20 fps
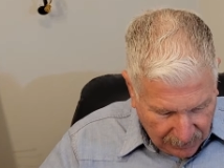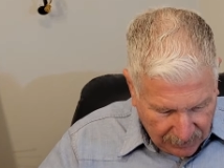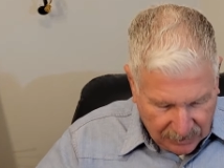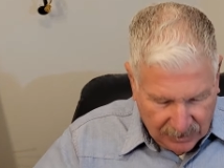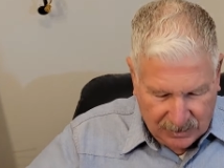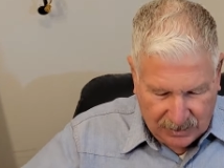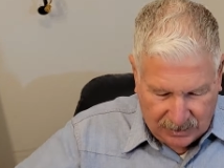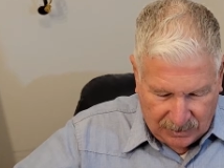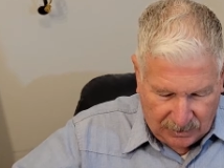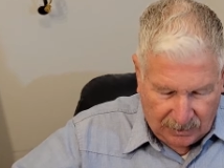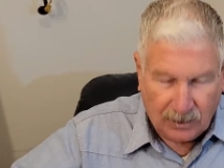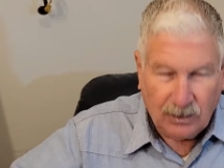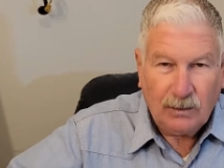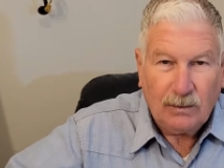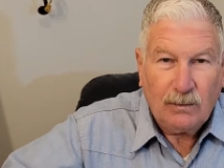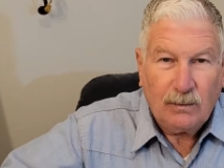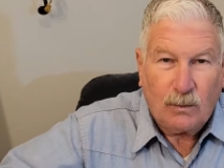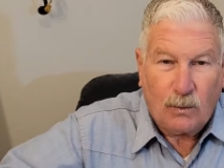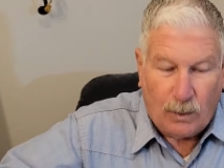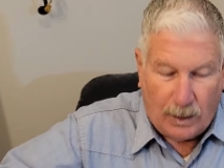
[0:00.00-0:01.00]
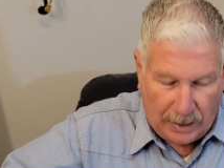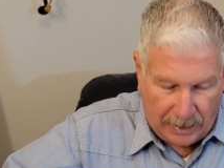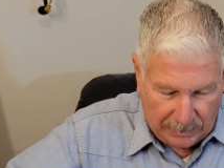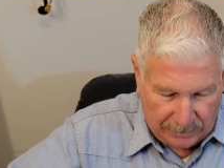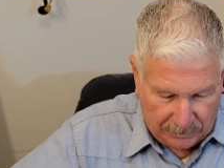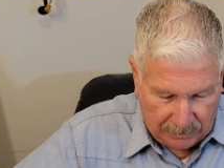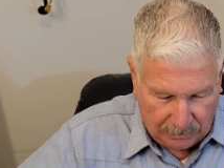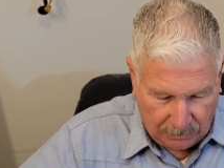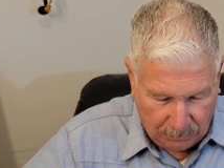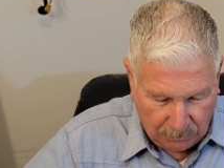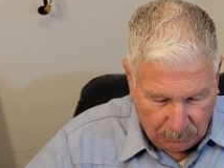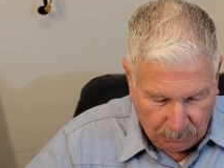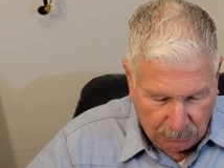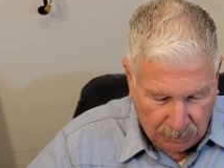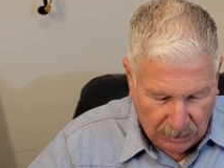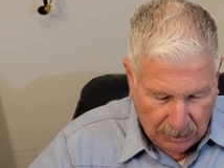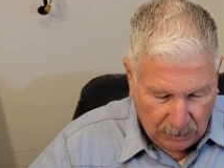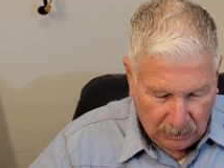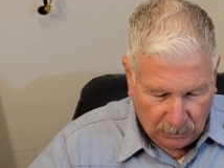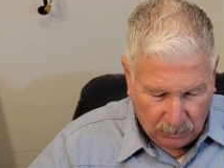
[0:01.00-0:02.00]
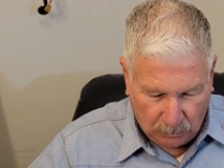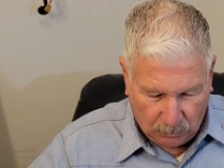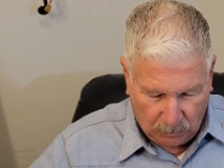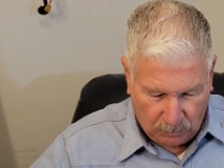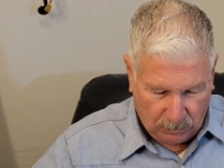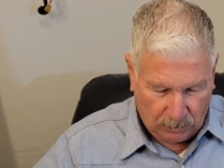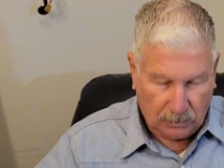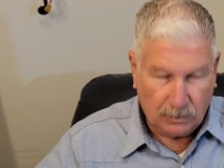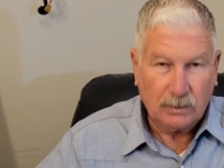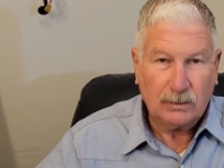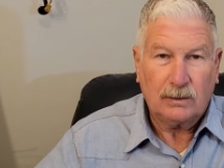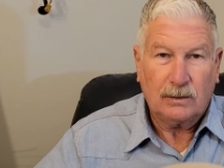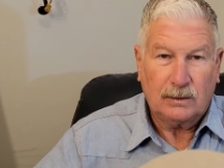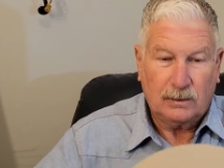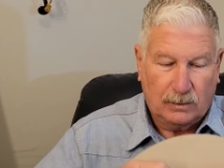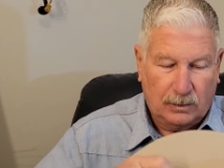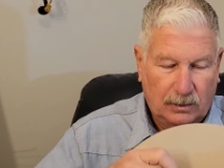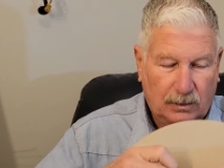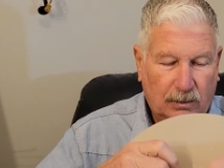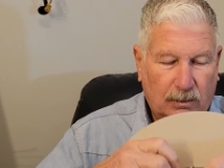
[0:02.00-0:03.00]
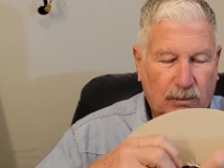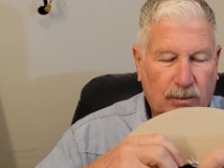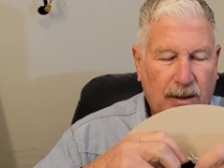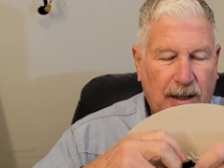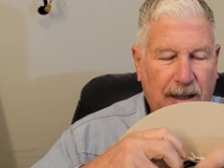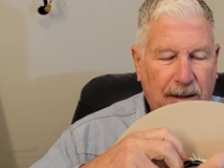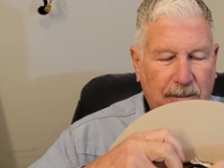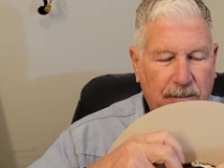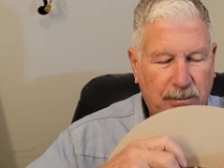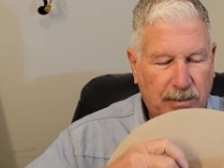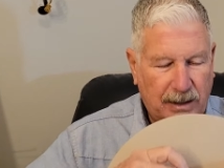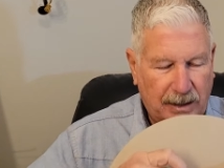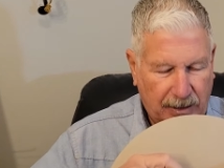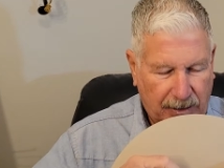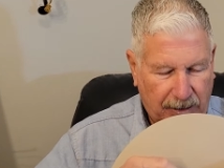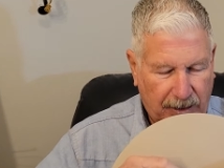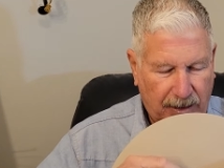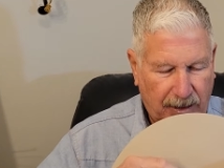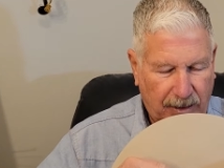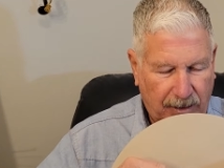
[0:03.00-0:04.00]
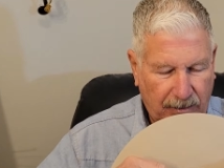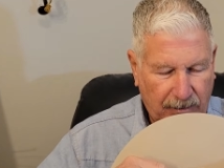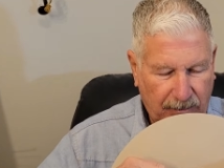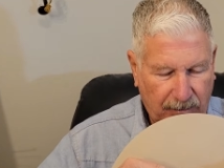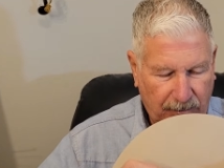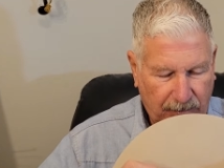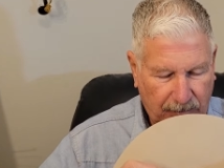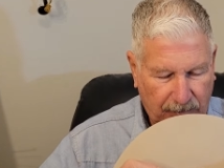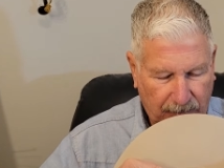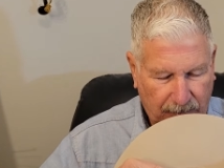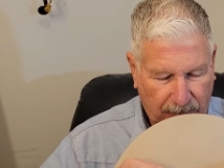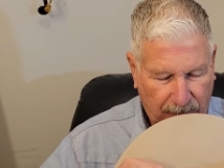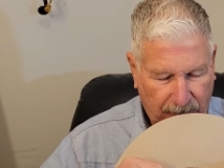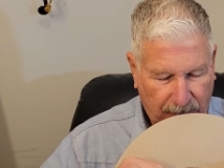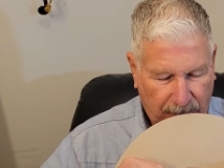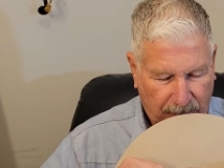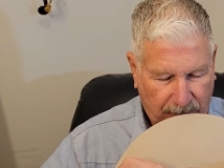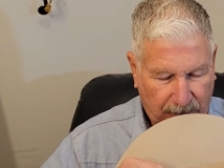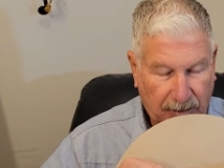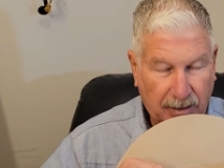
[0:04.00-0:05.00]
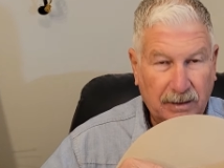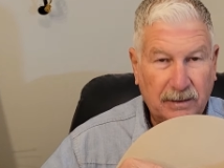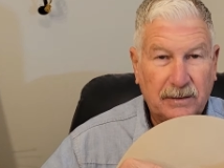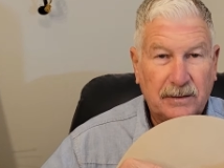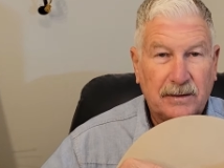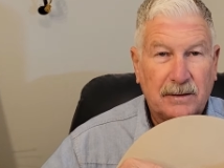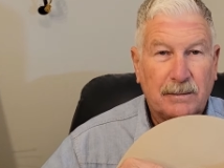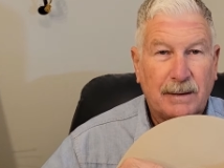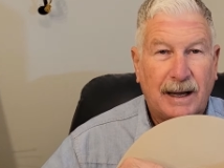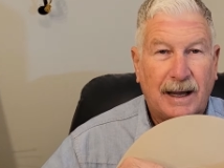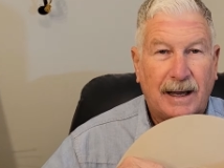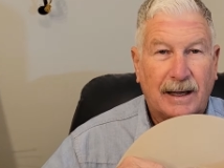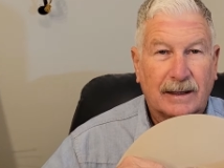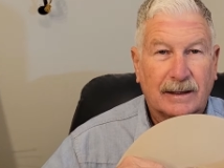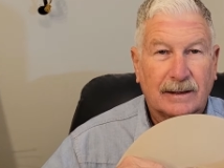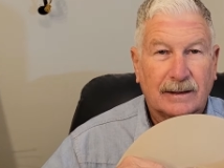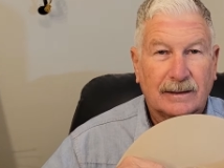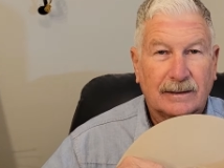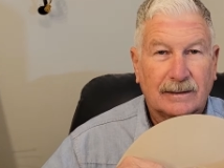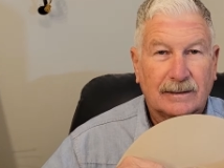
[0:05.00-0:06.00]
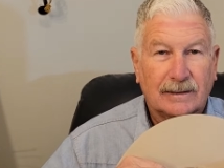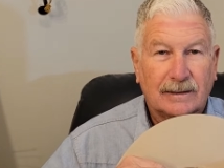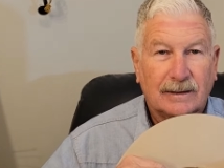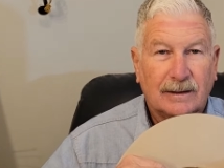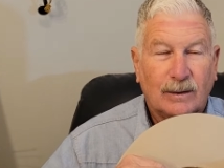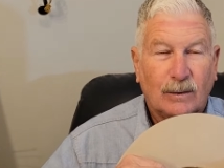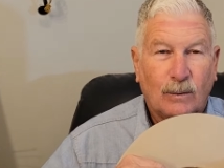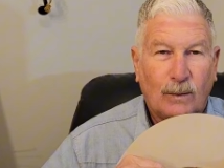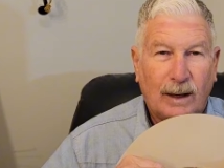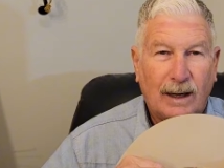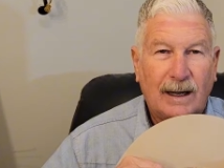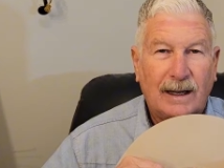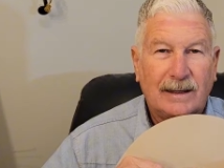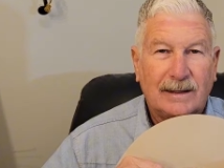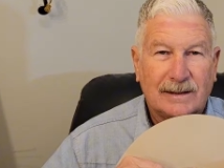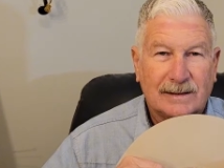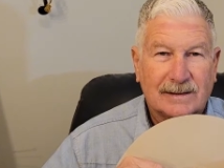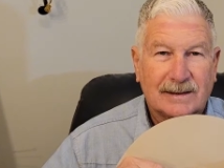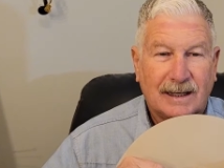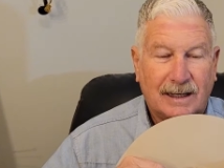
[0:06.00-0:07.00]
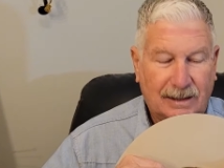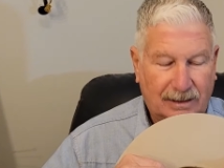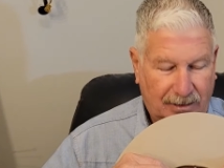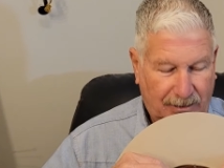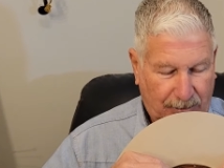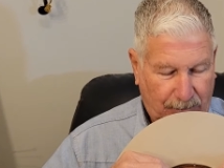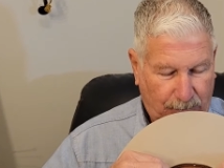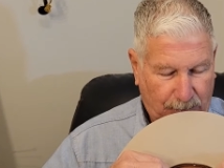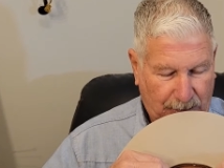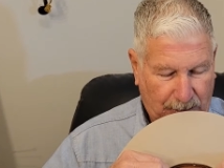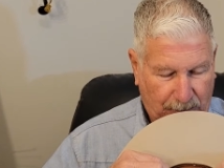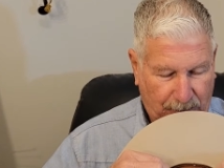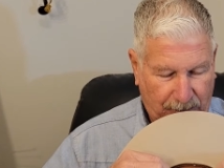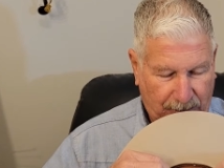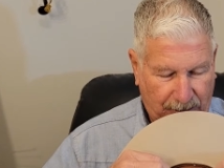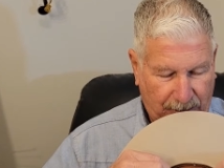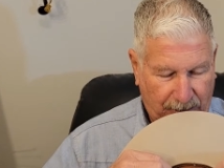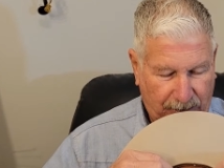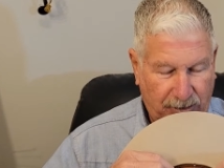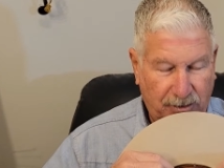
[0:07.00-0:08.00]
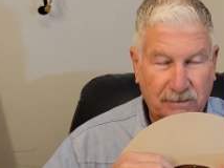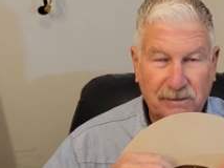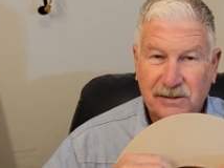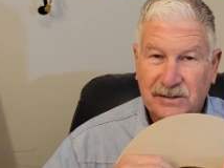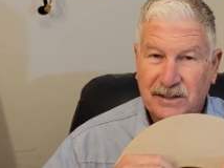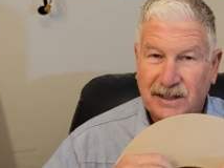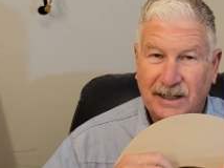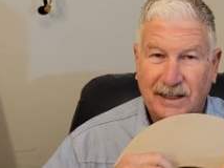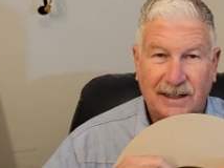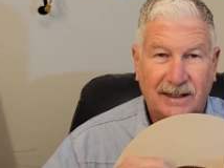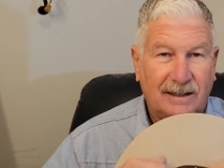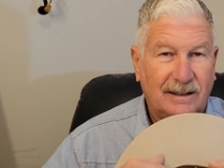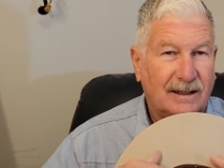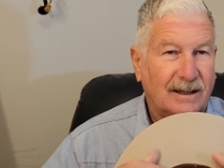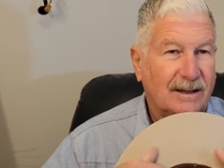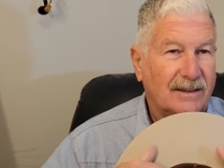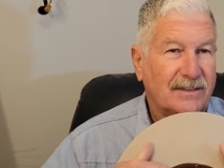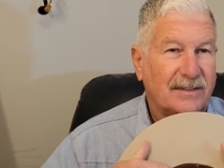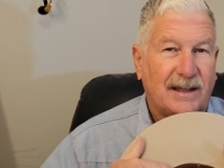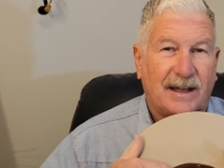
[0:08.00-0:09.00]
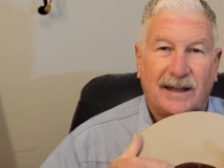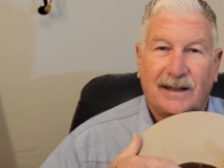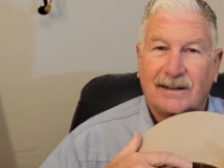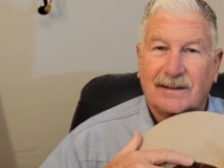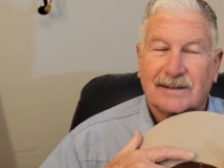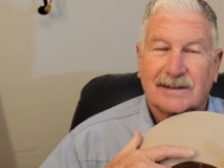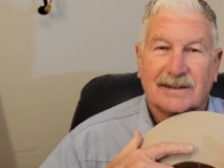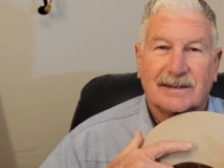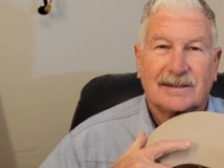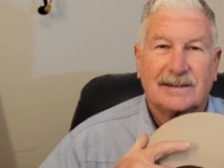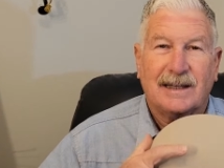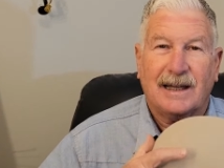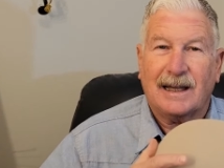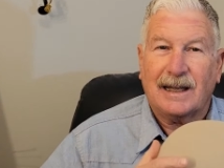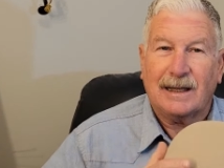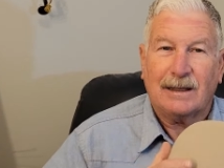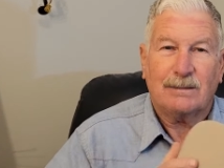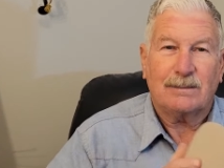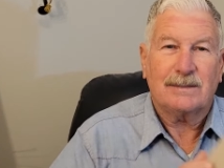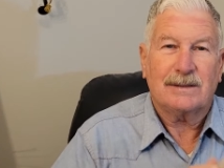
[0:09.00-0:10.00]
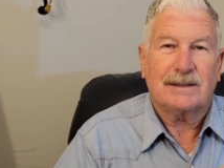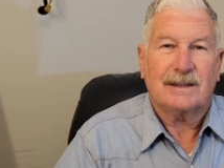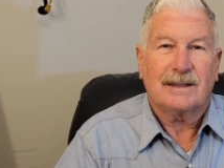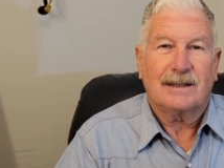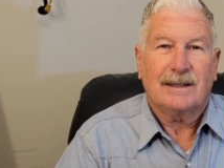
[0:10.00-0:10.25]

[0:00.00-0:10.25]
This little white bow right back here in the back. Why is that little bow there? You've seen it 1,000 times.